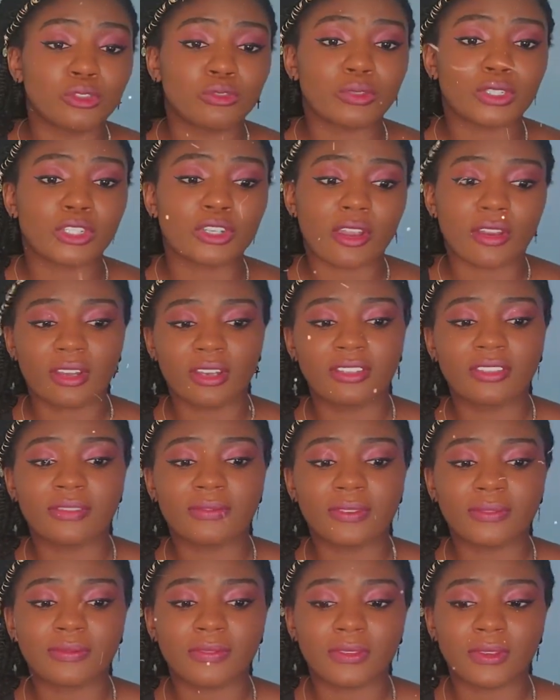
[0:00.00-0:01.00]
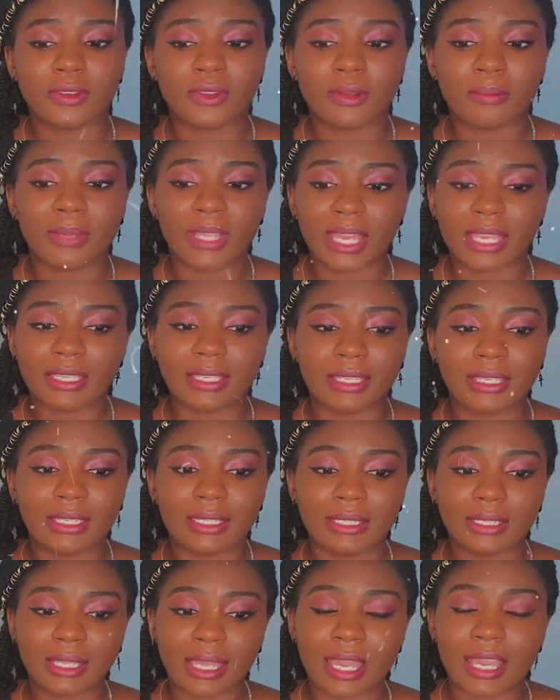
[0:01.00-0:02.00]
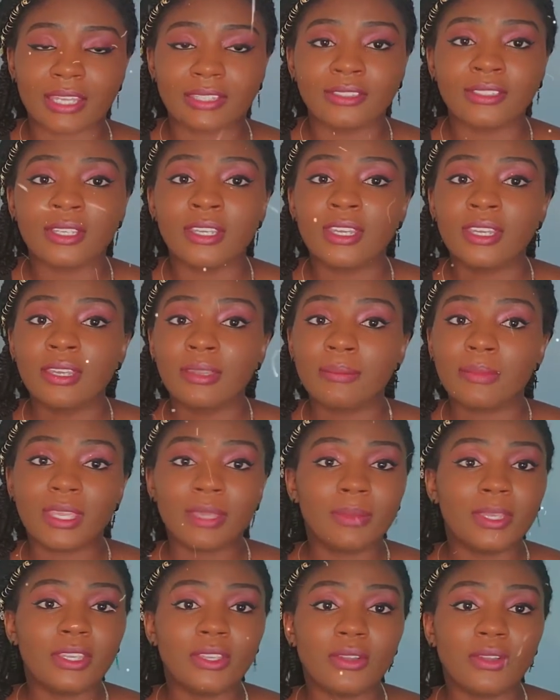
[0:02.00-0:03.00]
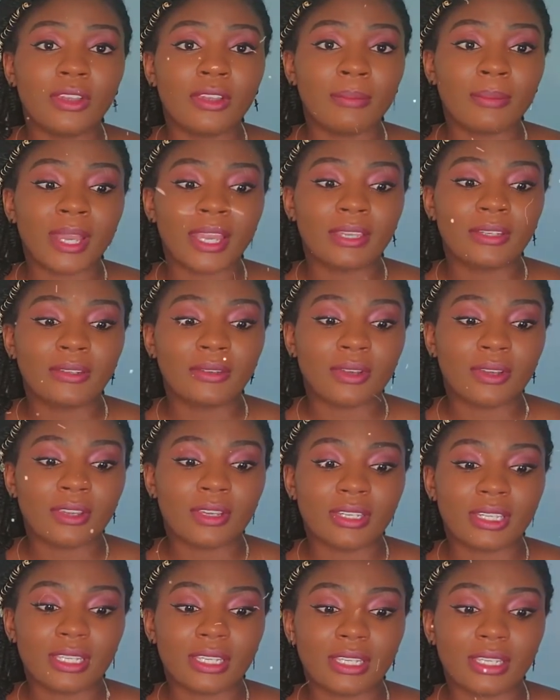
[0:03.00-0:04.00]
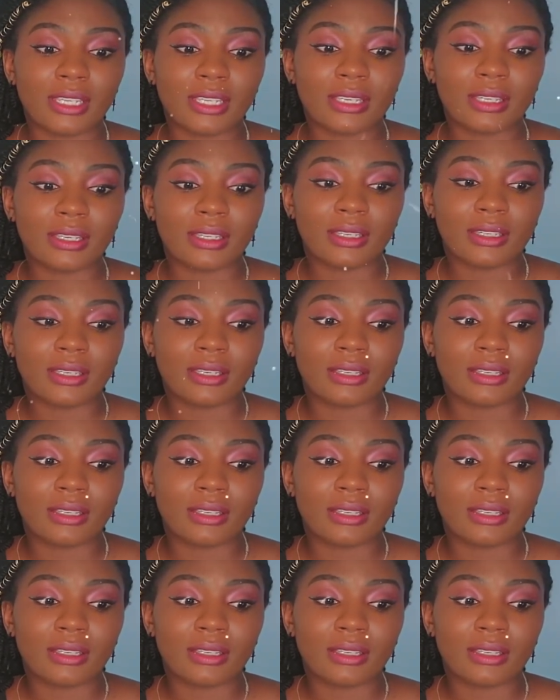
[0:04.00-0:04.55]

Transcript: Regardless of if you're a black kid in class, maybe you're a minority,